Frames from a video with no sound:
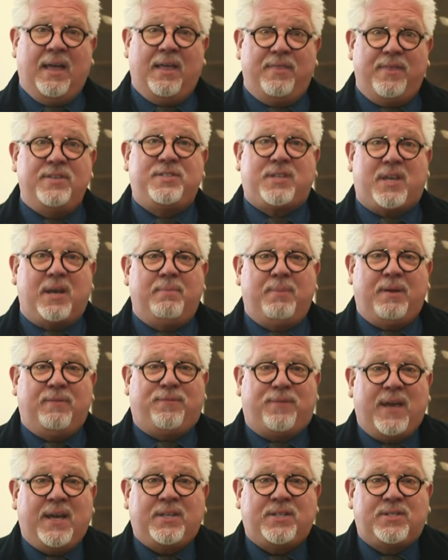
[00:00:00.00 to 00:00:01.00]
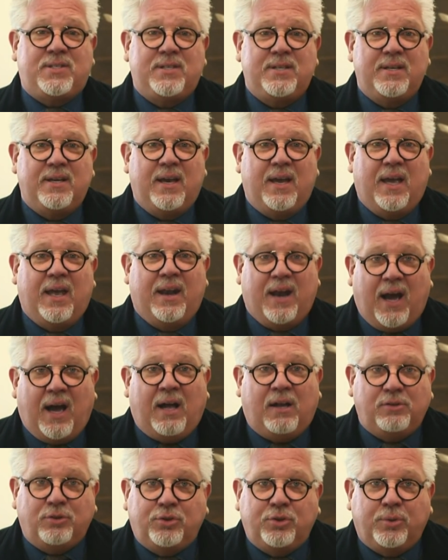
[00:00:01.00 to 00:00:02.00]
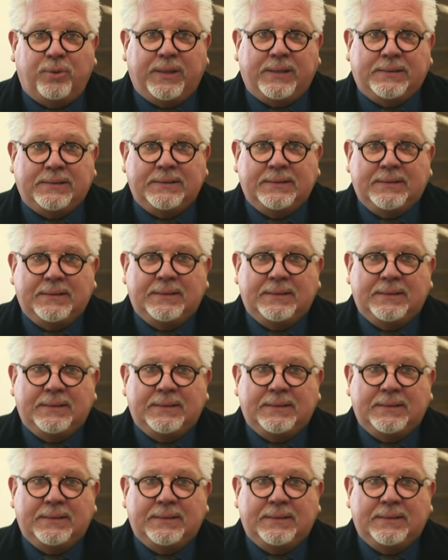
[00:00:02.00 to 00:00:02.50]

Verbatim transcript: this can be fixed and I'll do it.